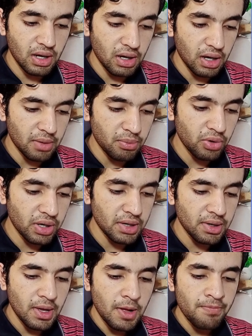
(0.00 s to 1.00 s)

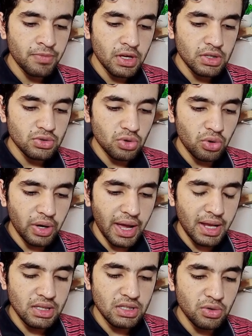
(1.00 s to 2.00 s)
carbonate, so
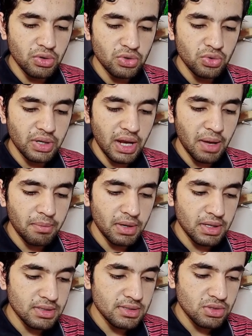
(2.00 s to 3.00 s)
N is equal to gram
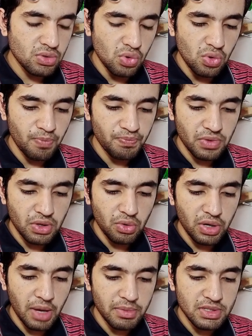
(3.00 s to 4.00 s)
is 2
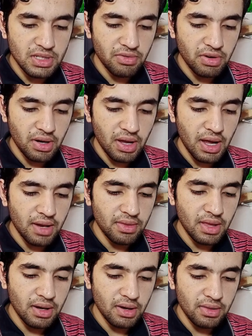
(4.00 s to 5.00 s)
gram is given, and
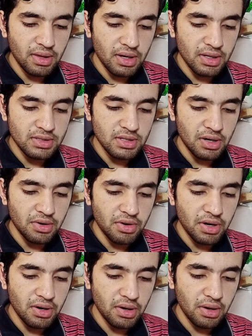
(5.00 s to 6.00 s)
then there is
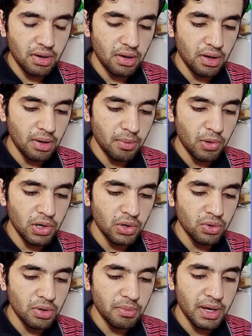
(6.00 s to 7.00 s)
100
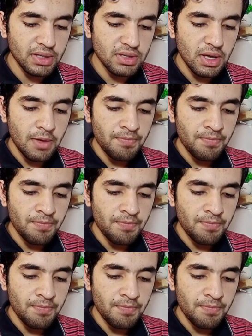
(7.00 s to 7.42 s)
molecular mass.